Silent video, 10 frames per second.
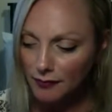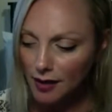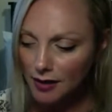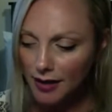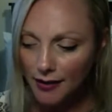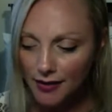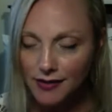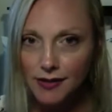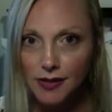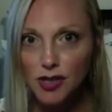Now,
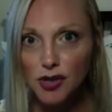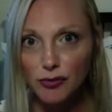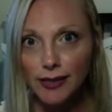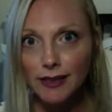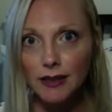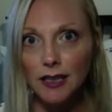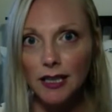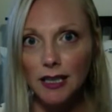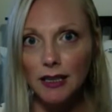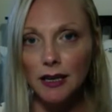this is
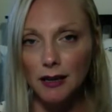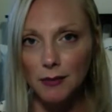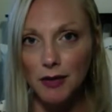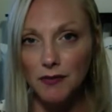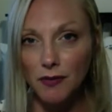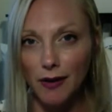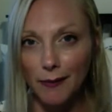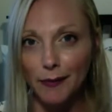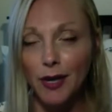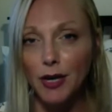strictly coming
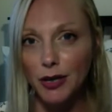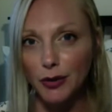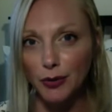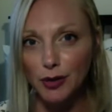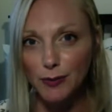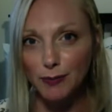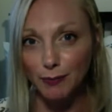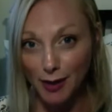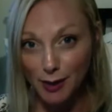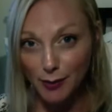from
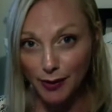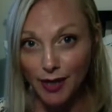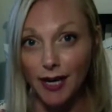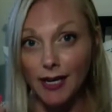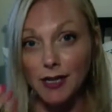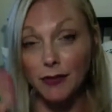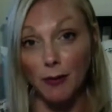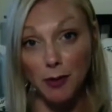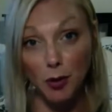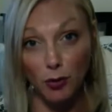my spirit guides,
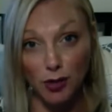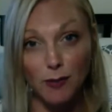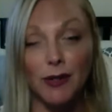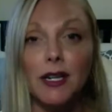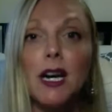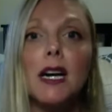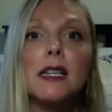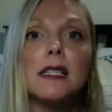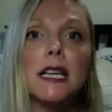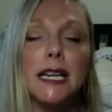from your spirit
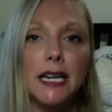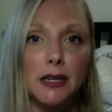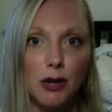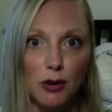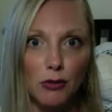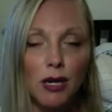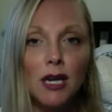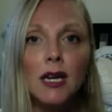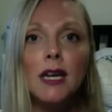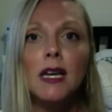guides. And I know
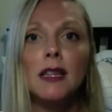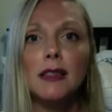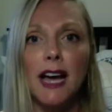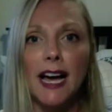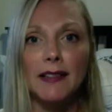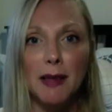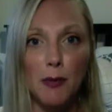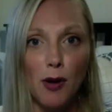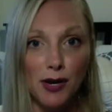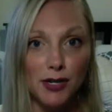that they
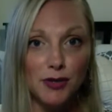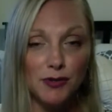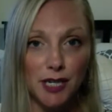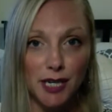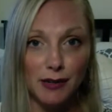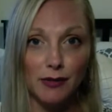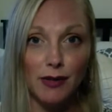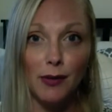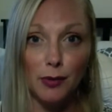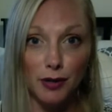wanted you to hear
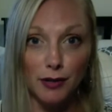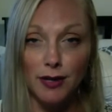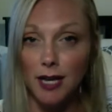that word.